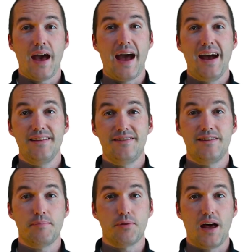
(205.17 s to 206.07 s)
Add
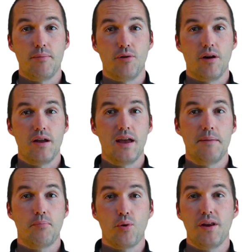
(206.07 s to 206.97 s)
Zip Library,
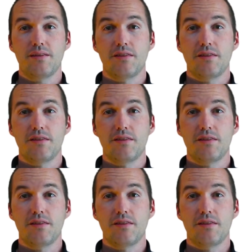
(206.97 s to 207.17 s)
and point it